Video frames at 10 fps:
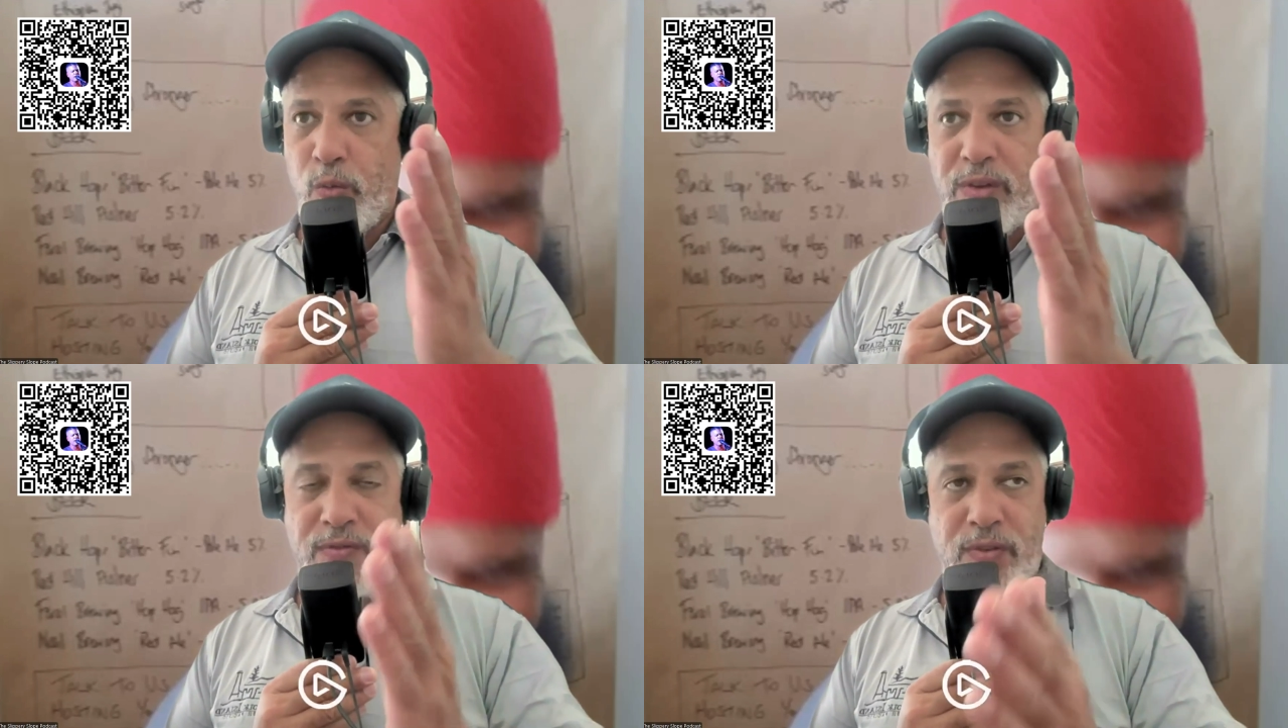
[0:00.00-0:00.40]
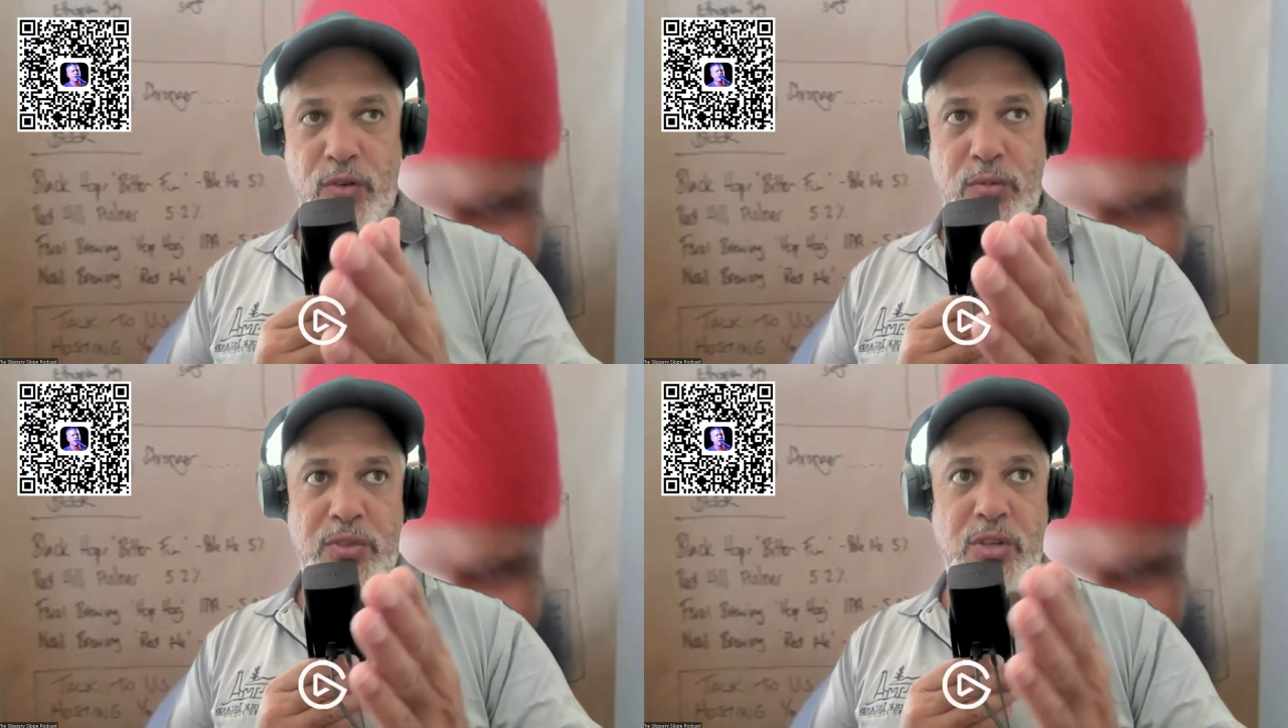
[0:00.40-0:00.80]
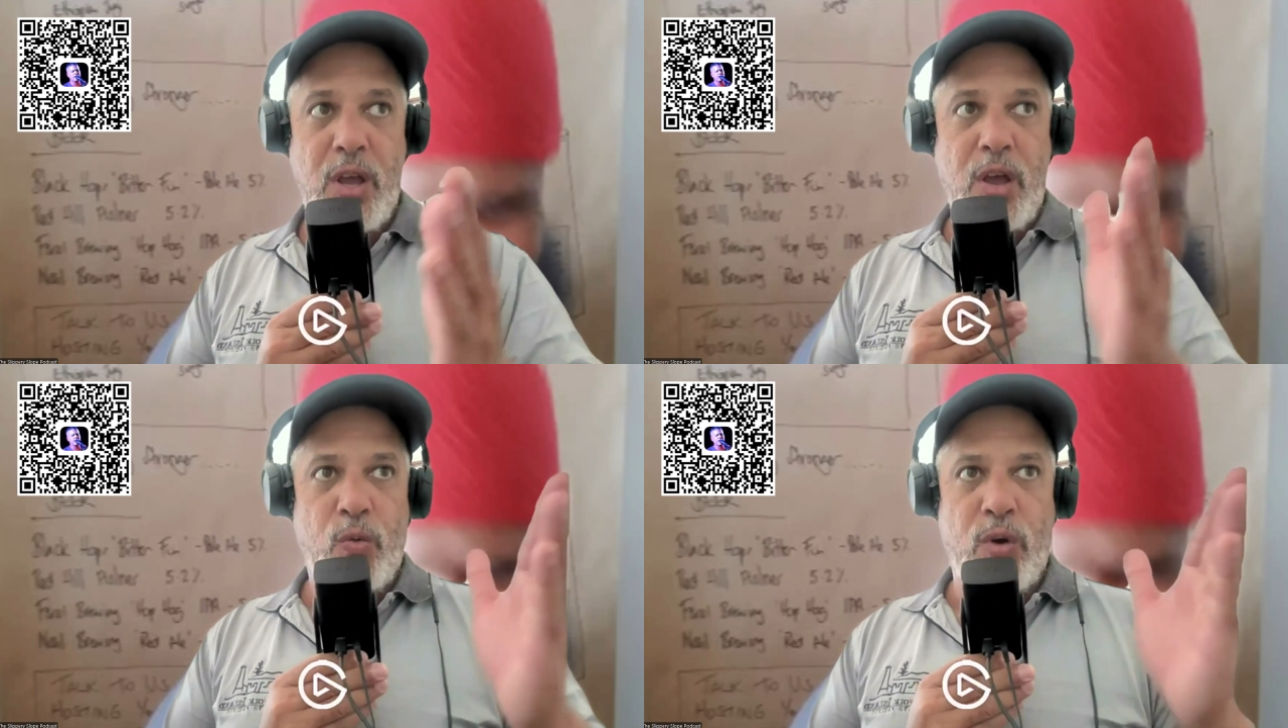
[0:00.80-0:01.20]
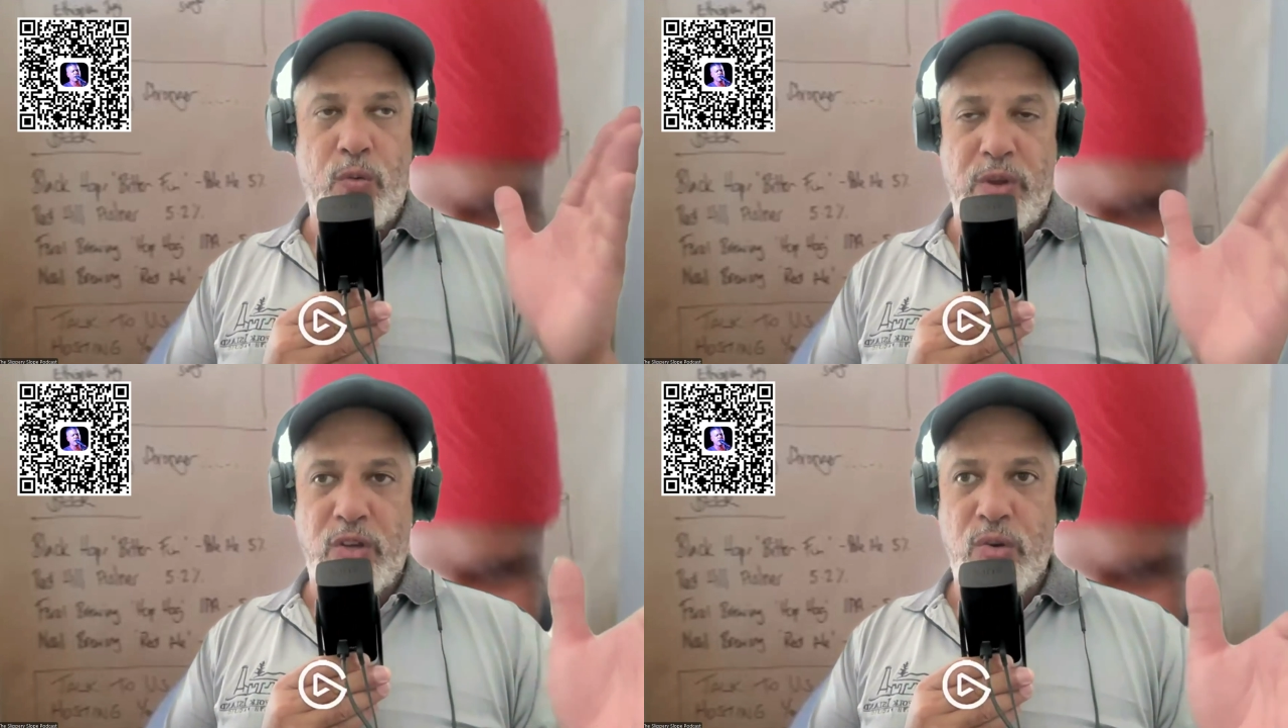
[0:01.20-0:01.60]
We filmed
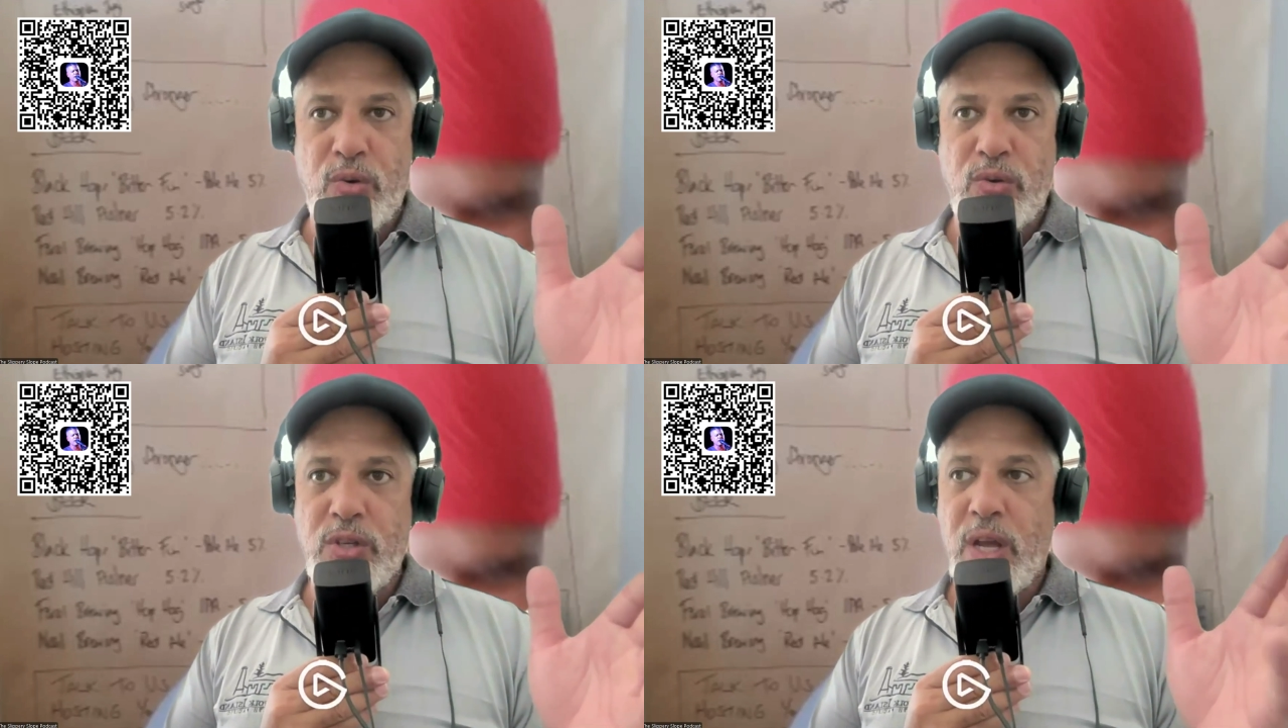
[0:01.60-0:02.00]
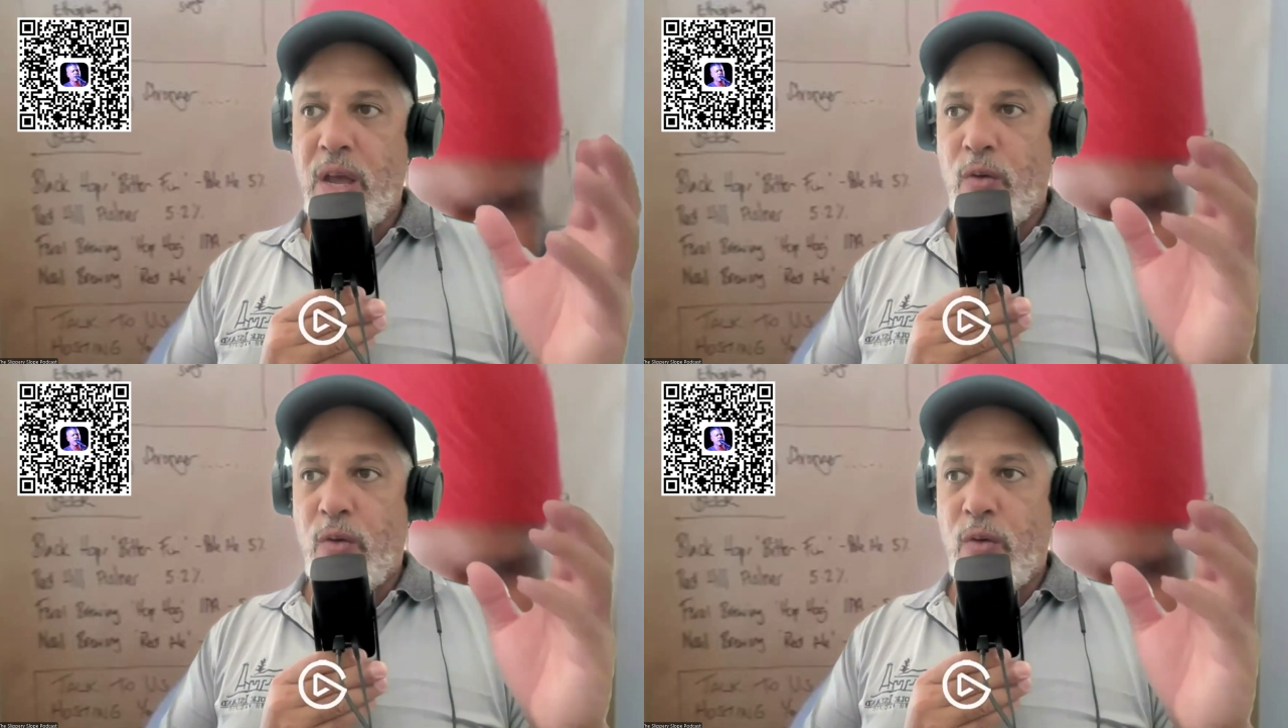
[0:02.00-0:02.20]
what we could,